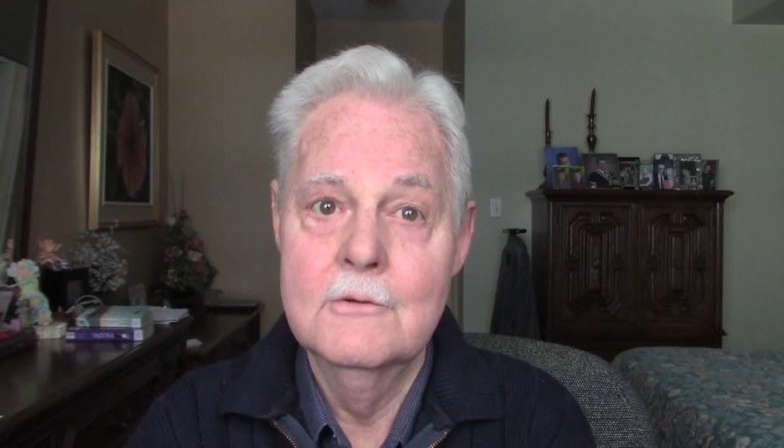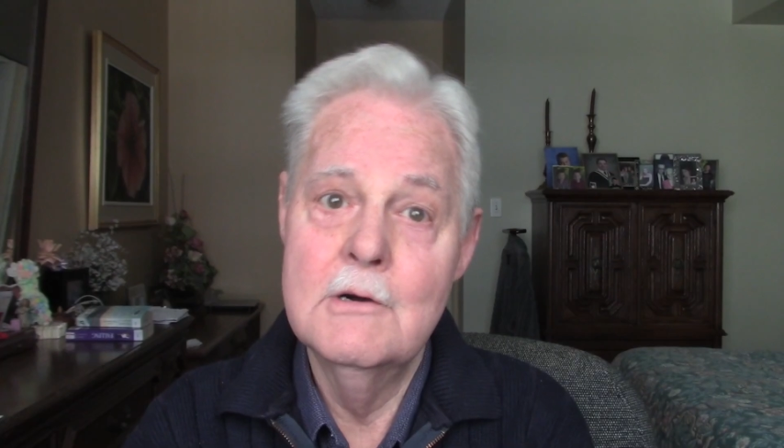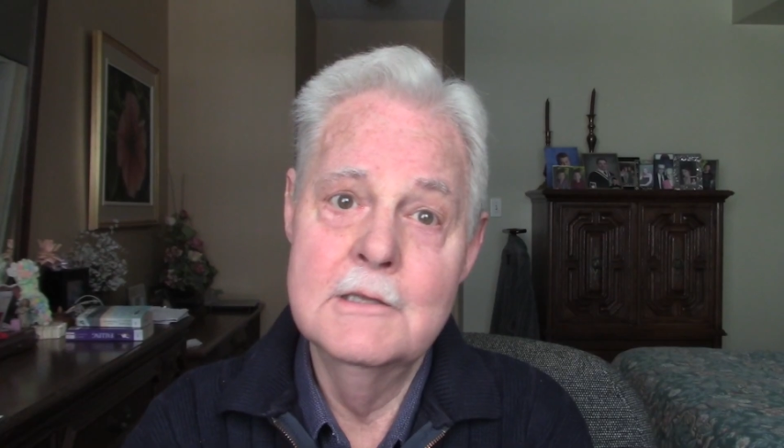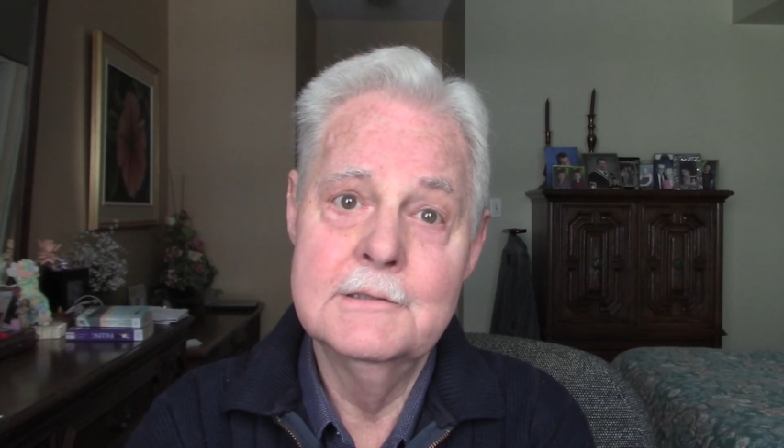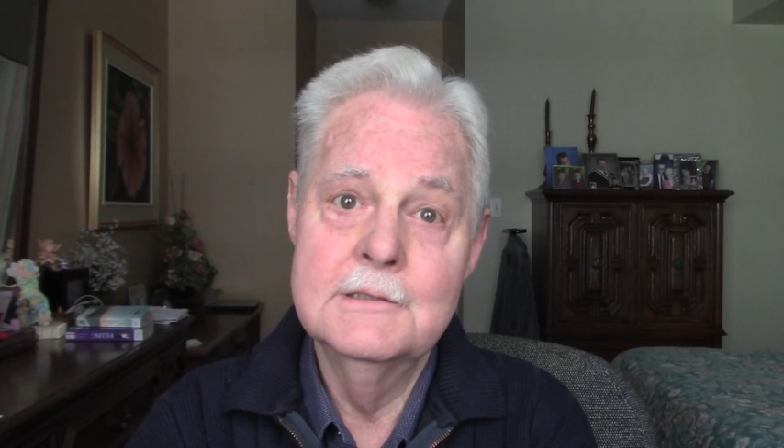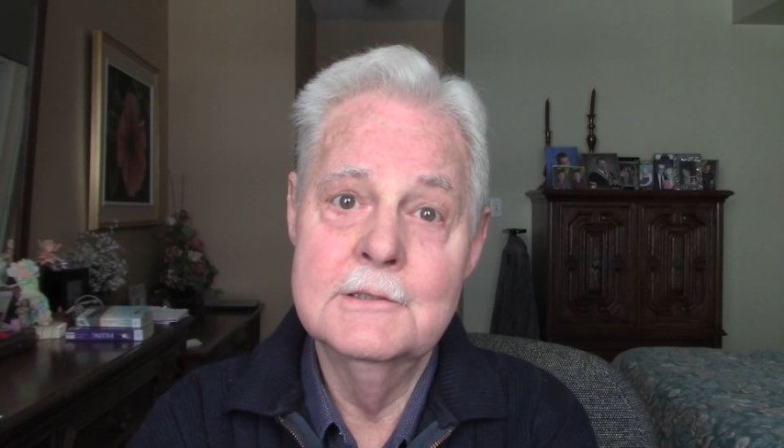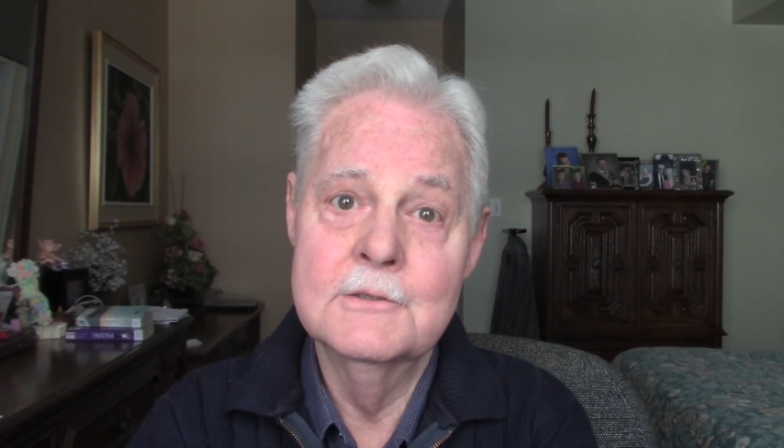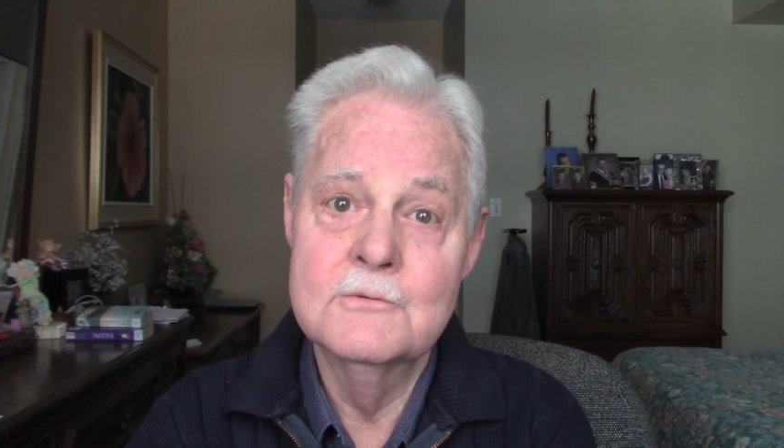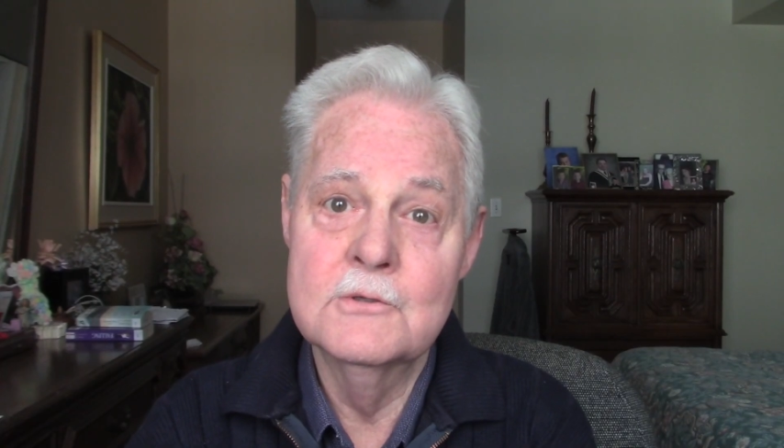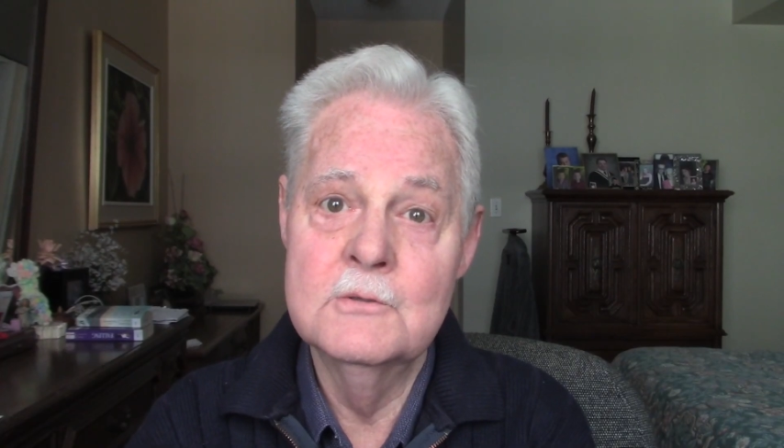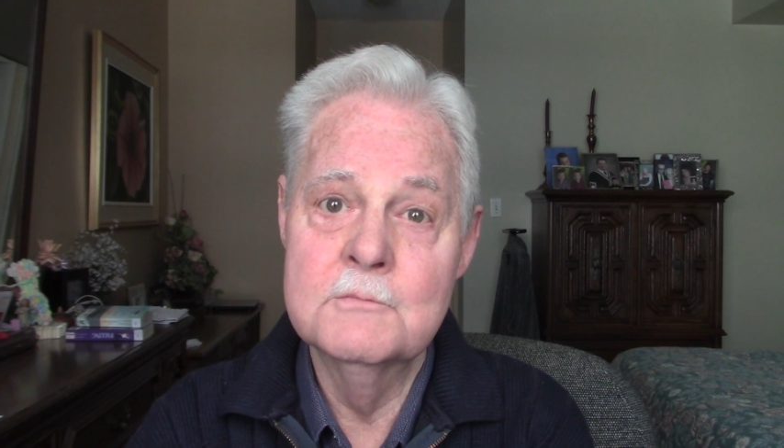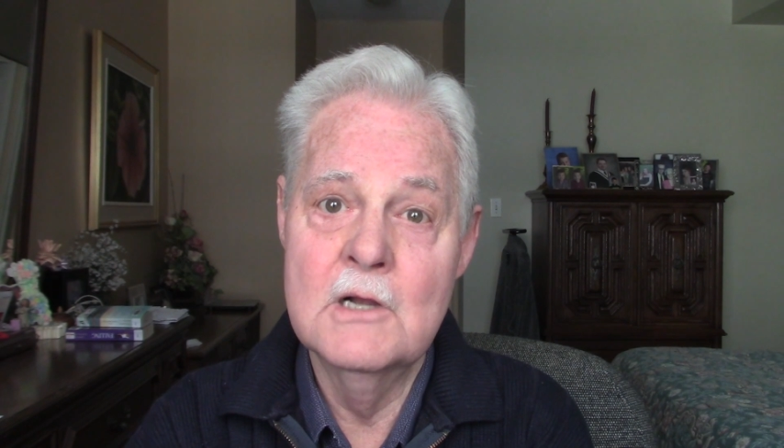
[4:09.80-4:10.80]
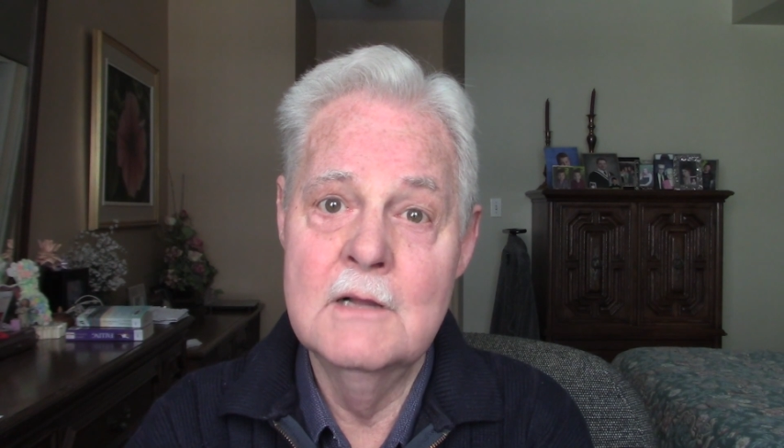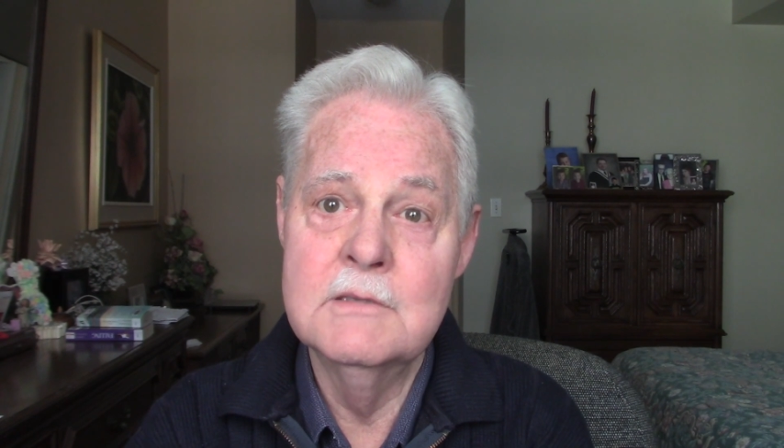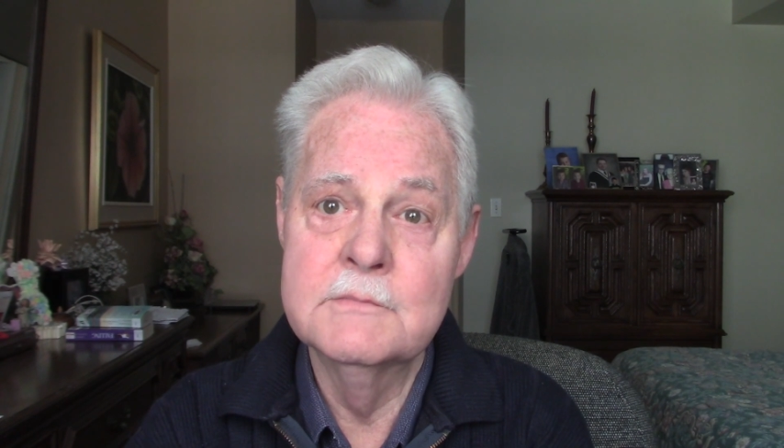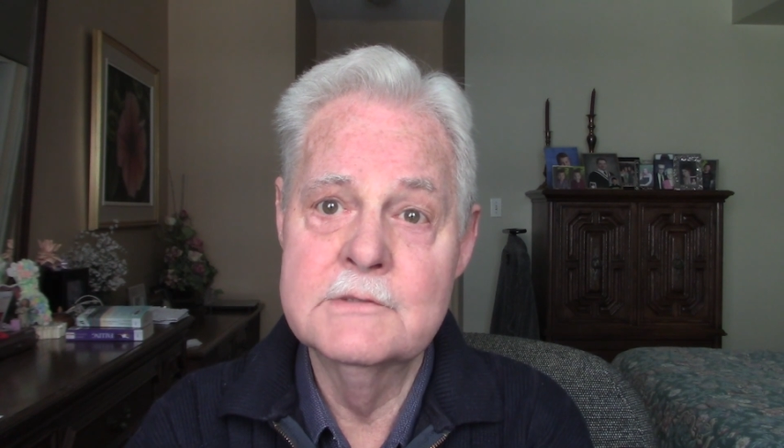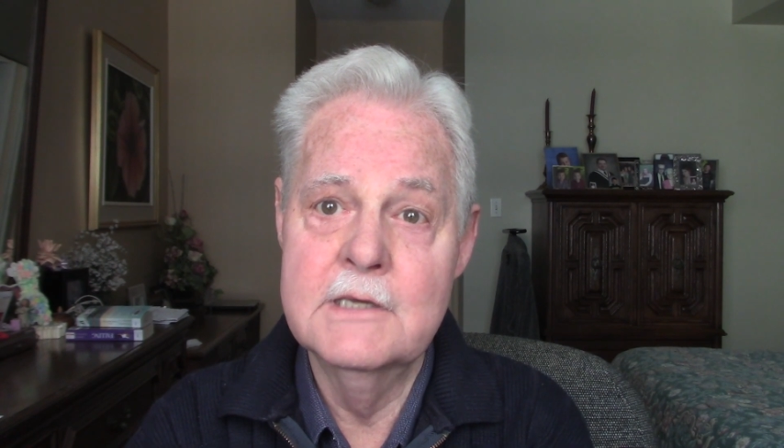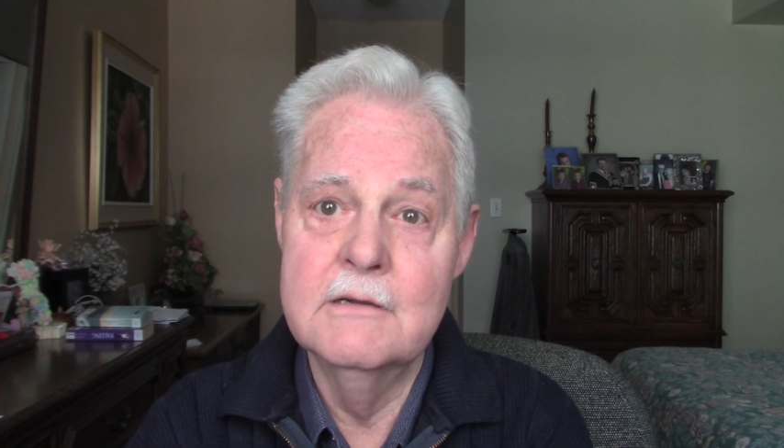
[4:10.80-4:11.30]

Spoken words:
Quality control problems